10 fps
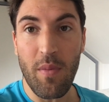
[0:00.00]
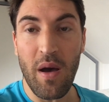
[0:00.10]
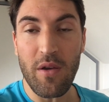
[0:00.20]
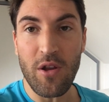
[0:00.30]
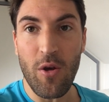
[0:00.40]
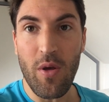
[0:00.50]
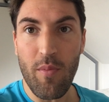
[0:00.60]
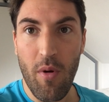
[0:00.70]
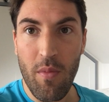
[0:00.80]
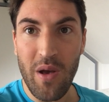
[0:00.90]
But you
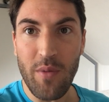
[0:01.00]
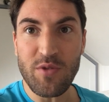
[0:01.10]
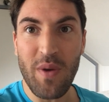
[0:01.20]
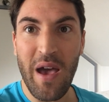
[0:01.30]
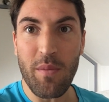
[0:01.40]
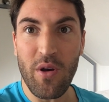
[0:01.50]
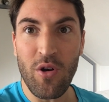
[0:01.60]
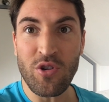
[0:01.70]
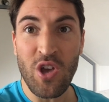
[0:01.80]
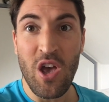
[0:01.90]
the problem comes back
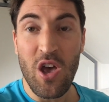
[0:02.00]
because